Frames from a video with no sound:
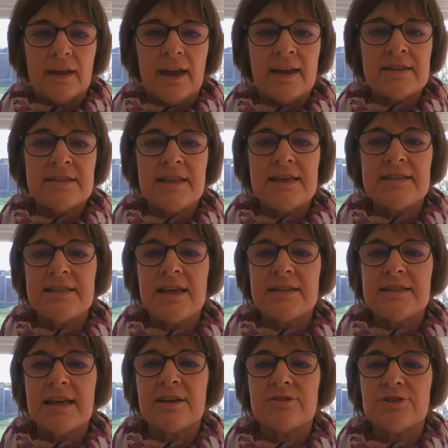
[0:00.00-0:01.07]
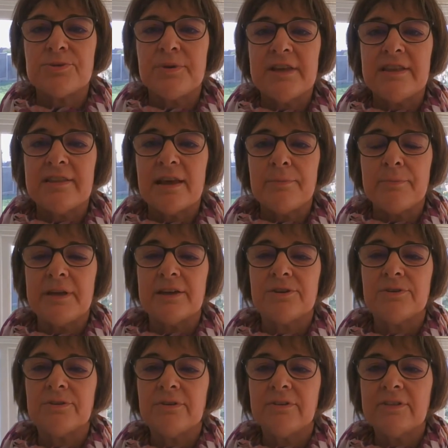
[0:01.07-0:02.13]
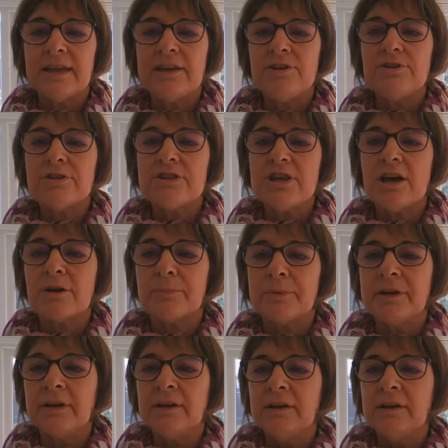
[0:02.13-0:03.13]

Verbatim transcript: As they sat down to eat their meal, they looked up